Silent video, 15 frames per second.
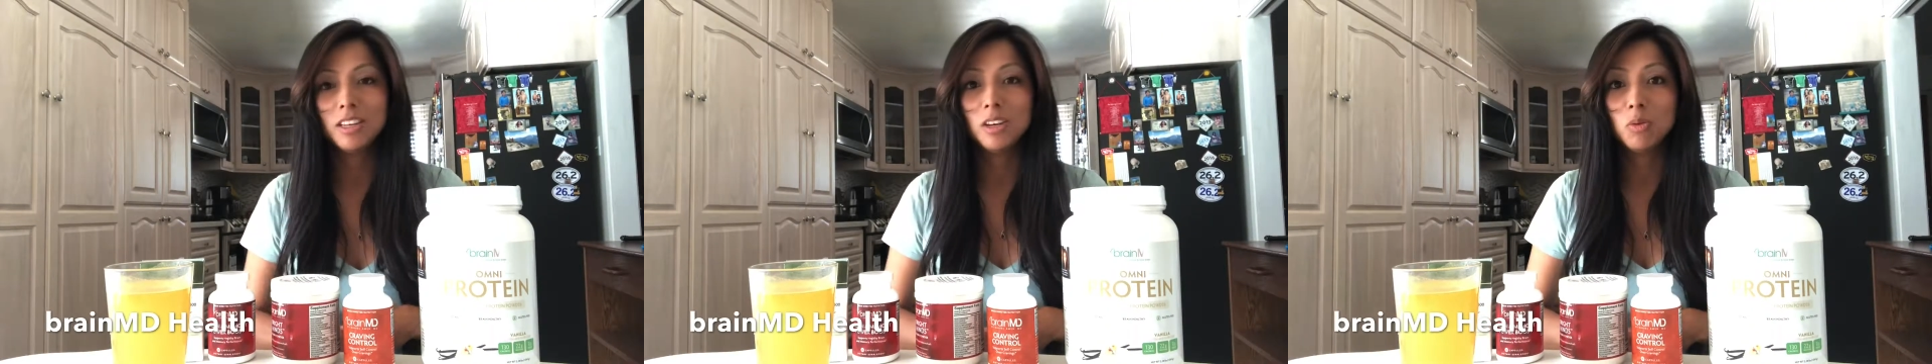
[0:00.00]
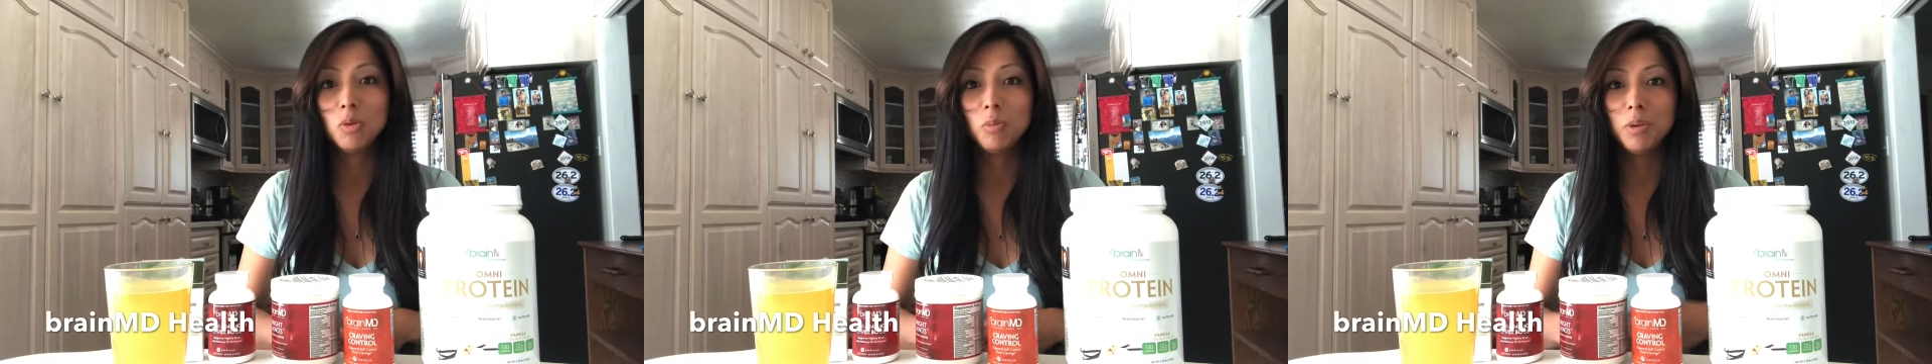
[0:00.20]

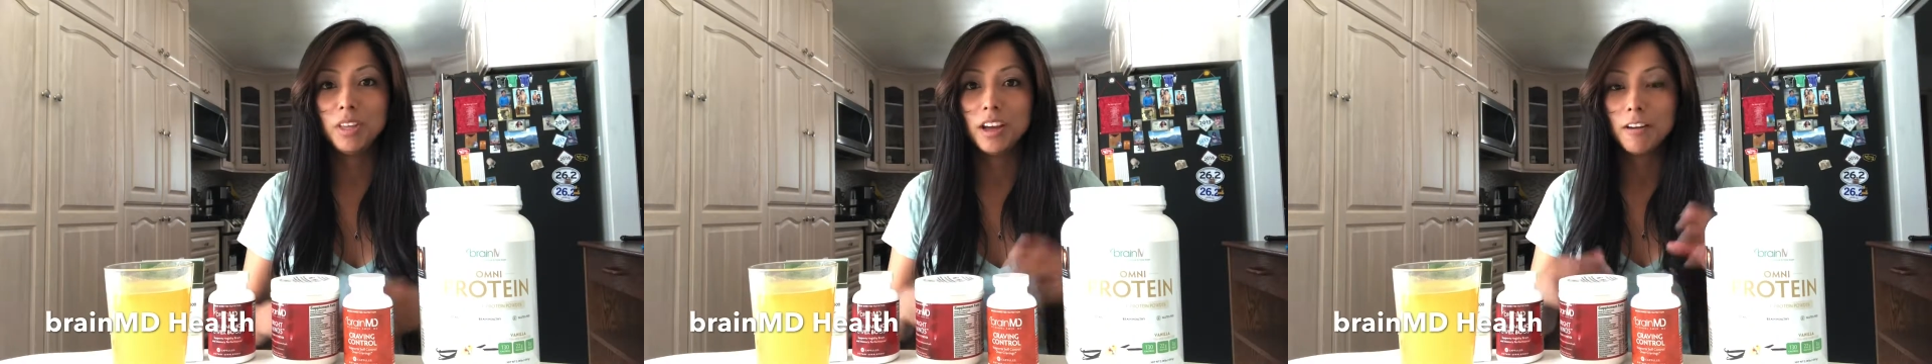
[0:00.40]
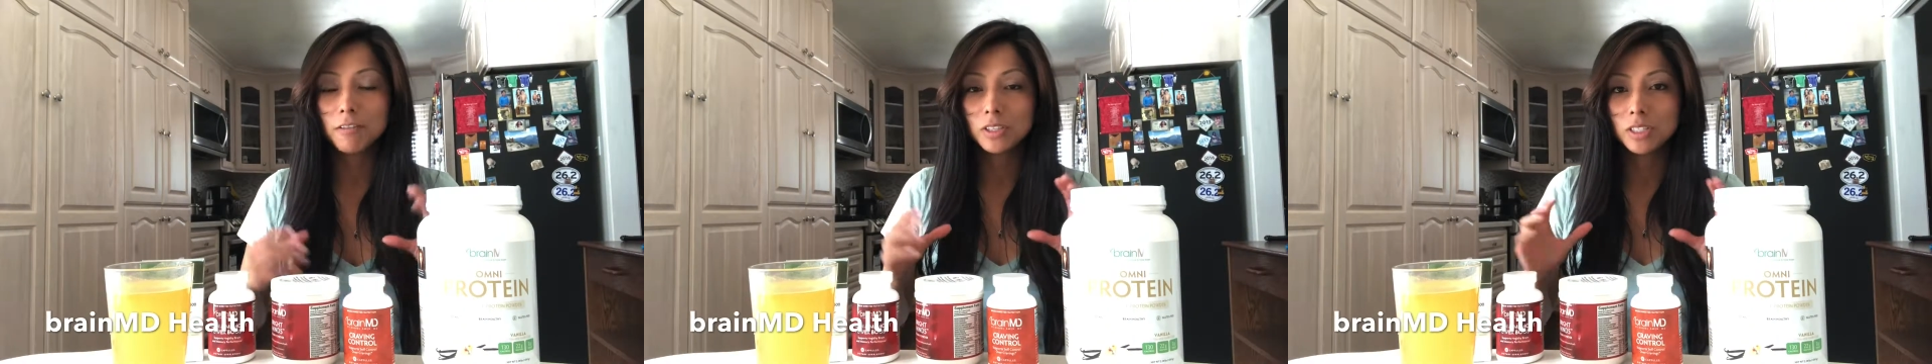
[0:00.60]
it will be
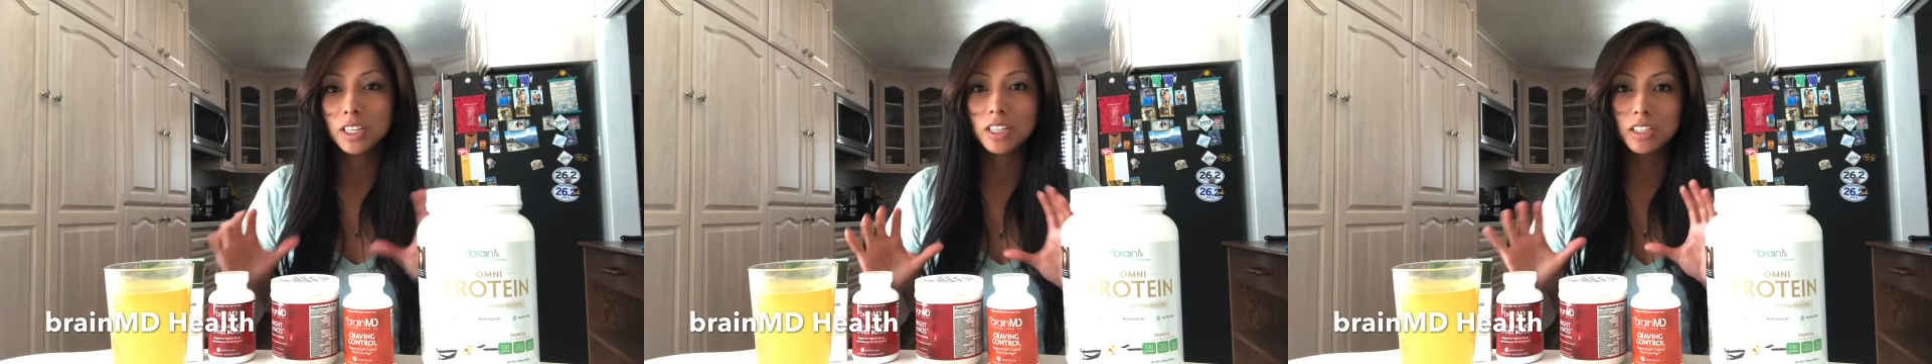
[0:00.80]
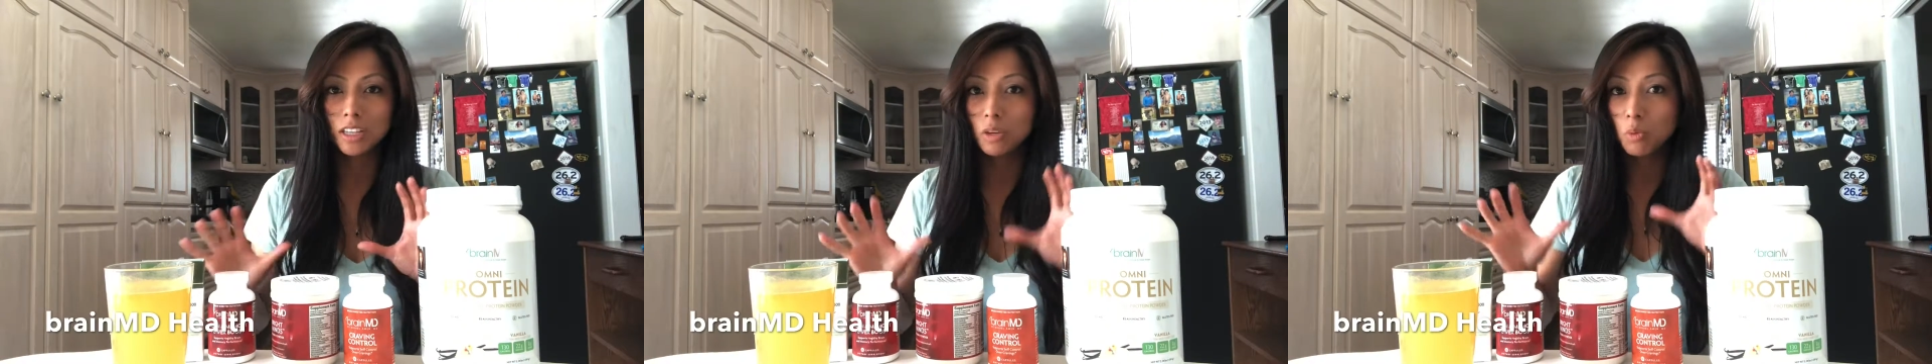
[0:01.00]
that
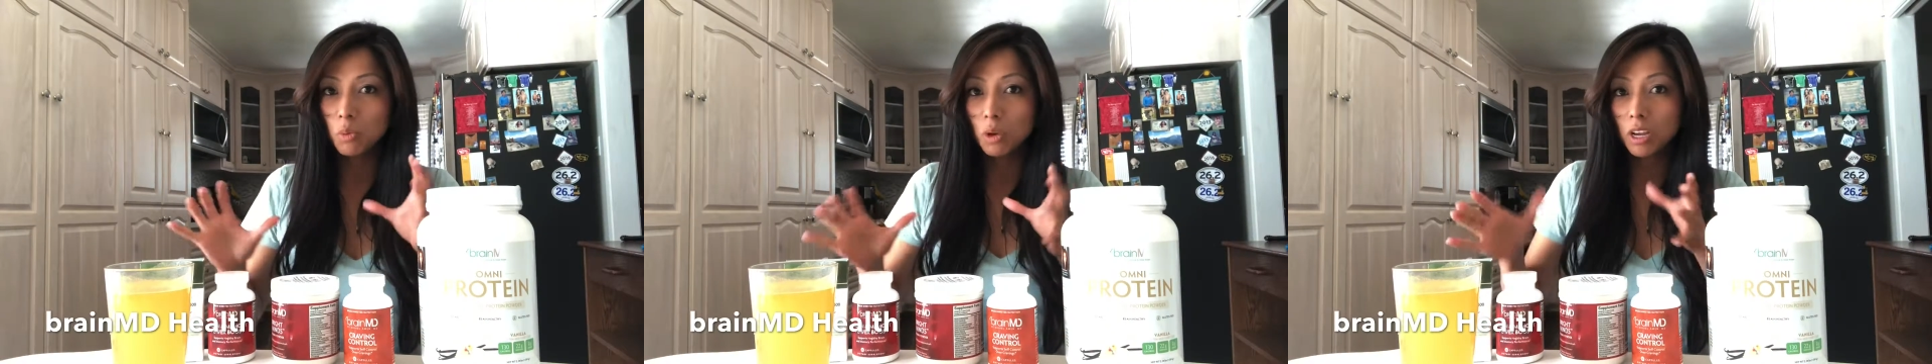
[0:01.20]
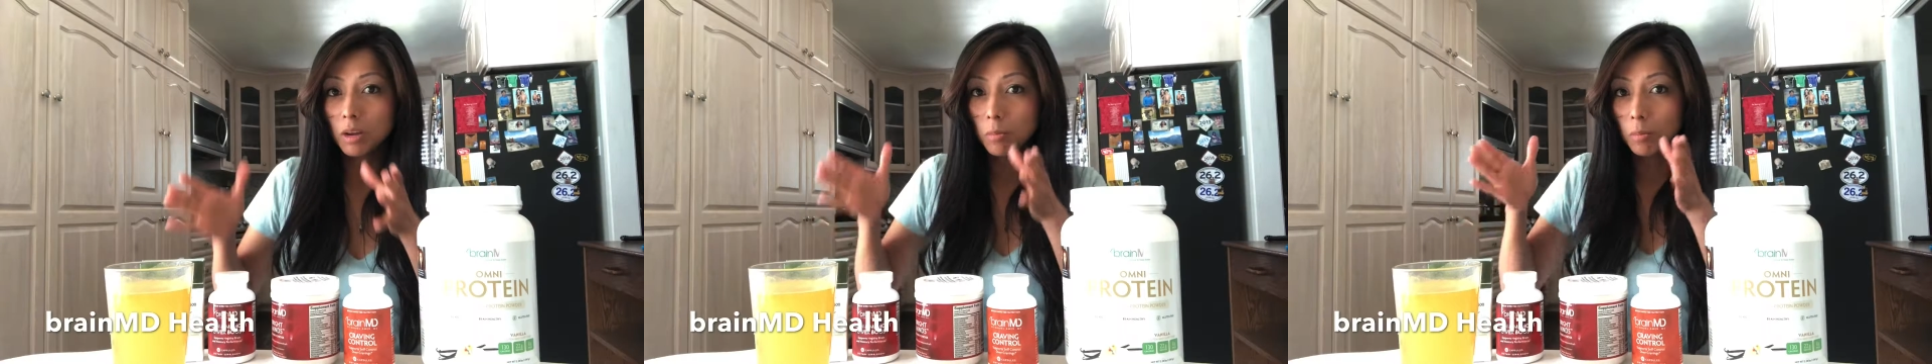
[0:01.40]
16
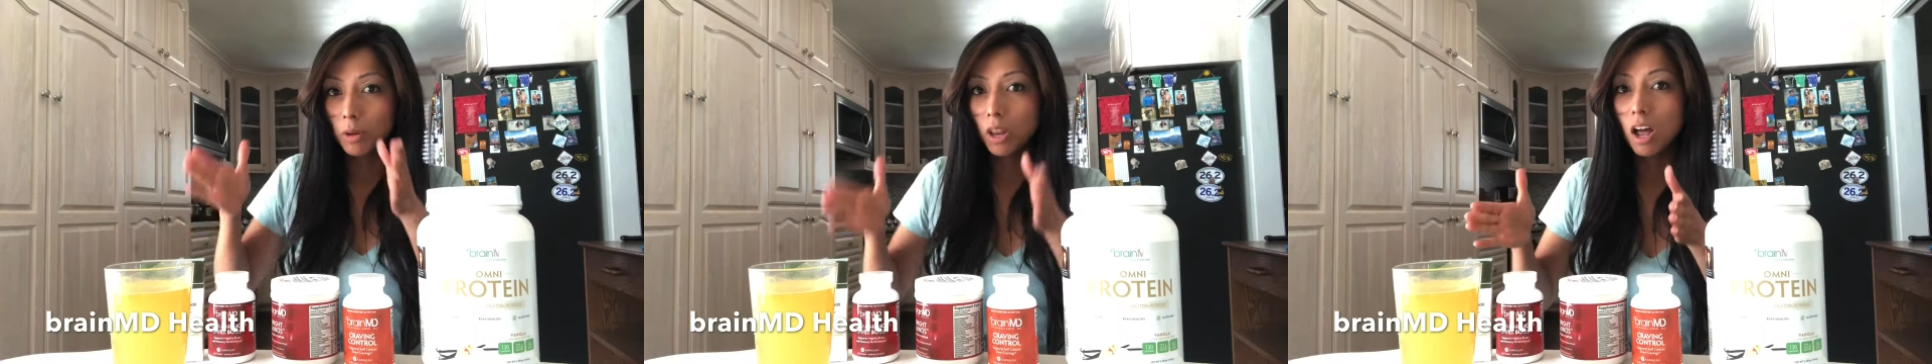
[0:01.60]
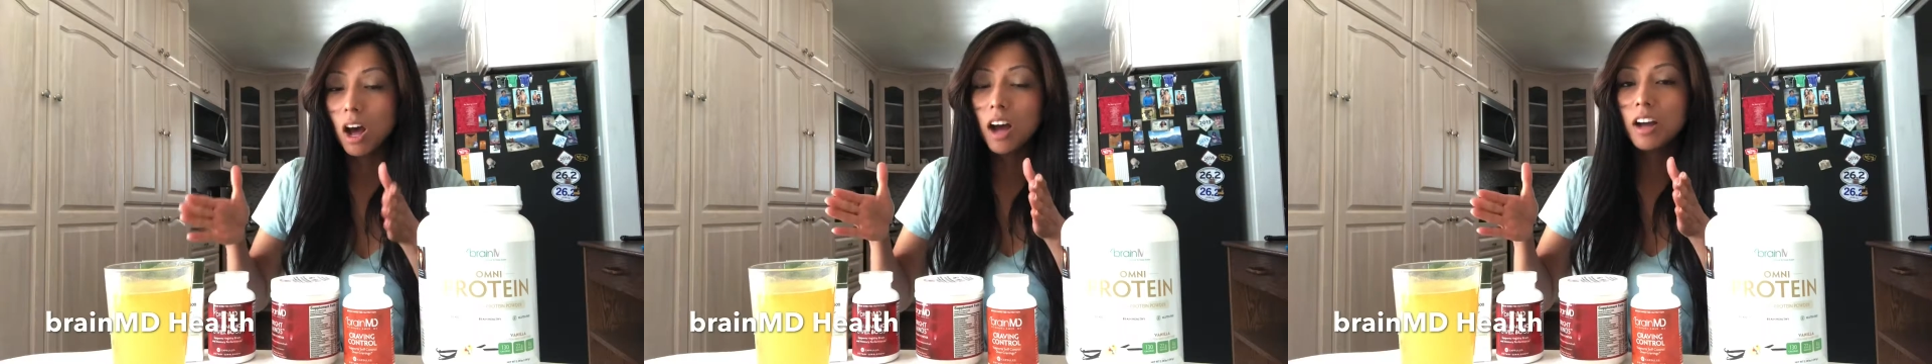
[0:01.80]
week
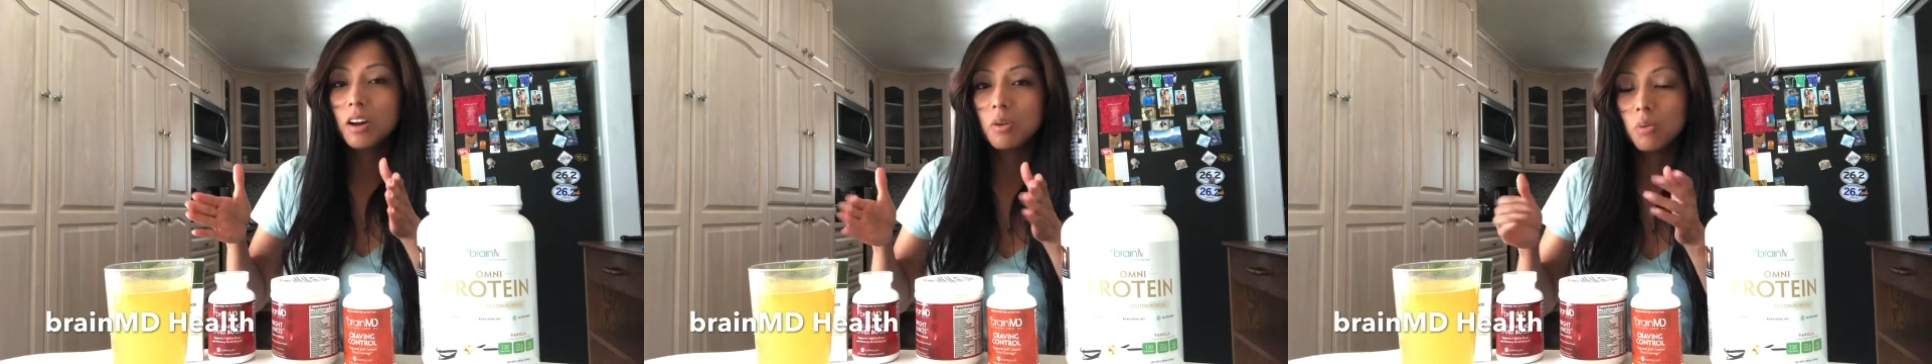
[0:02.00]
block